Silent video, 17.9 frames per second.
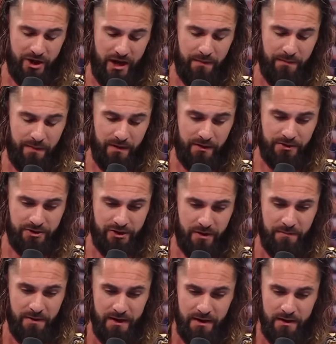
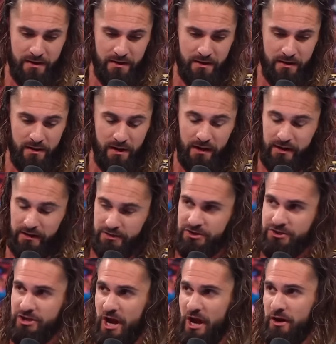Championship
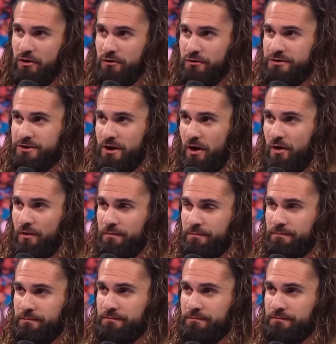against Jey Uso.